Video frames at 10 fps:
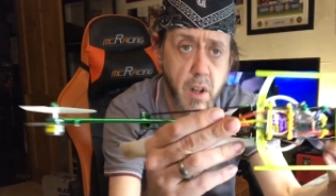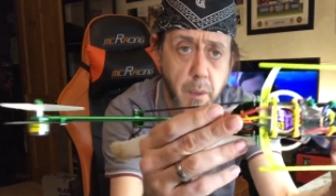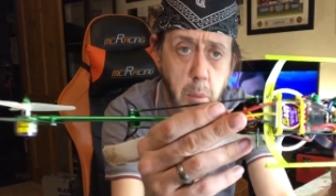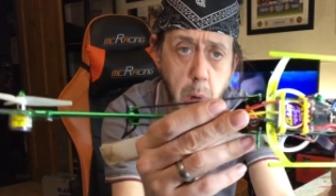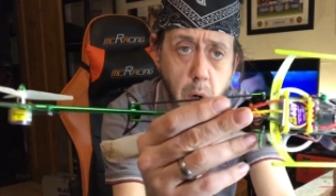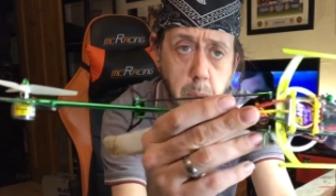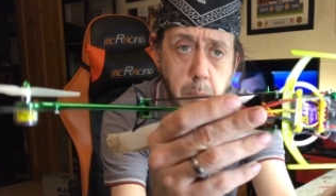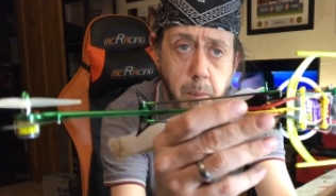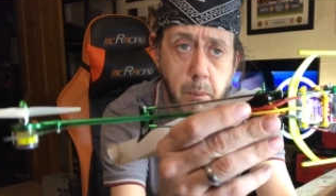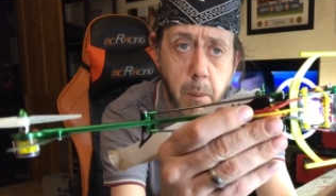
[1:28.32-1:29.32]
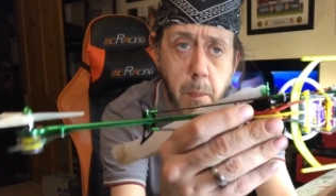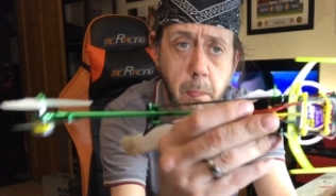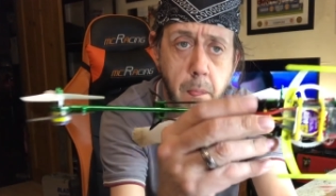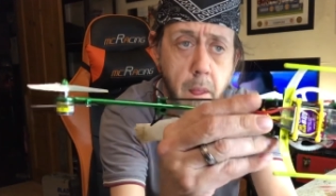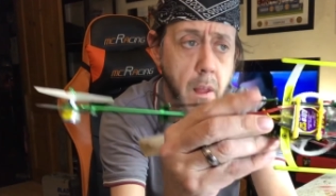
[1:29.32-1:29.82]
on the bottom,
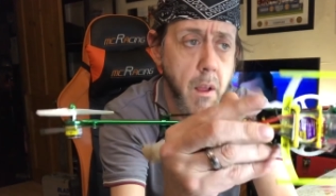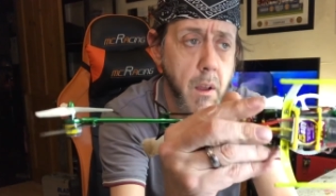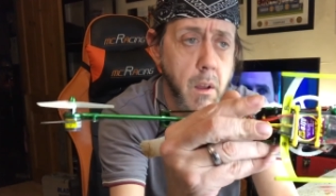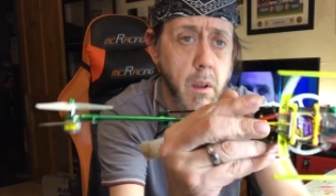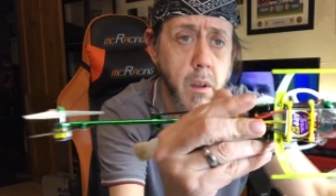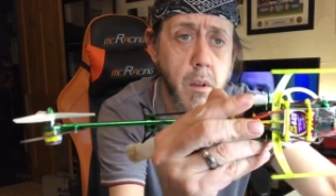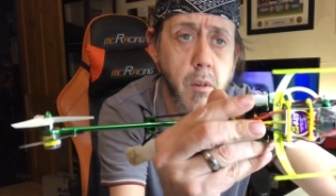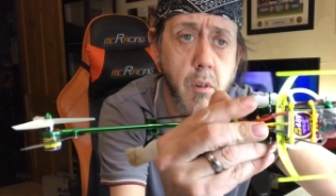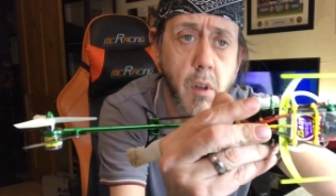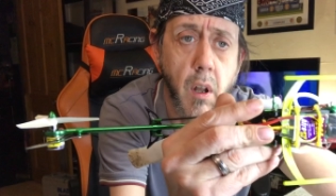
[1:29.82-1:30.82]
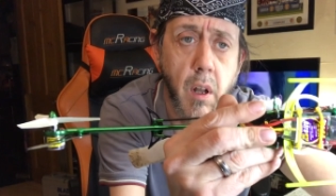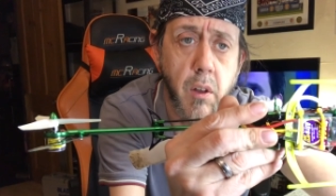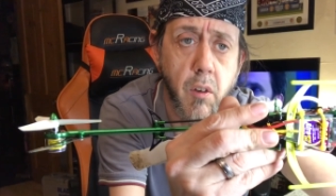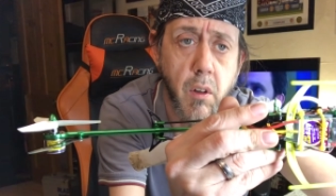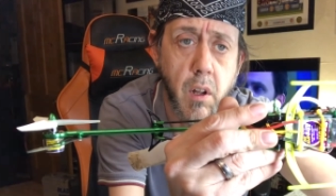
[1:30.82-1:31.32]
just turn the light
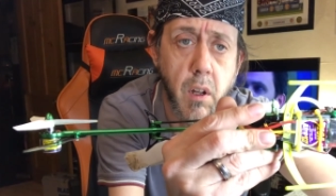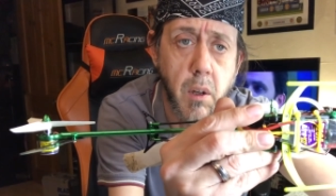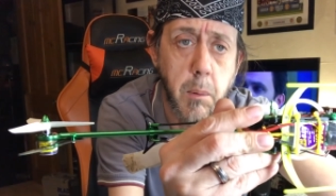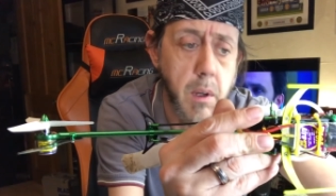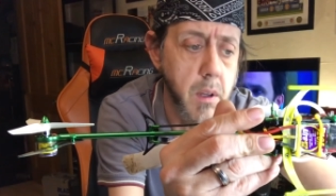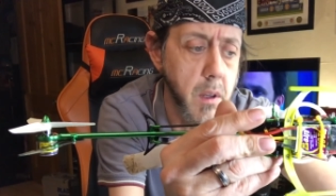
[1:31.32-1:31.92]
on that a little bit.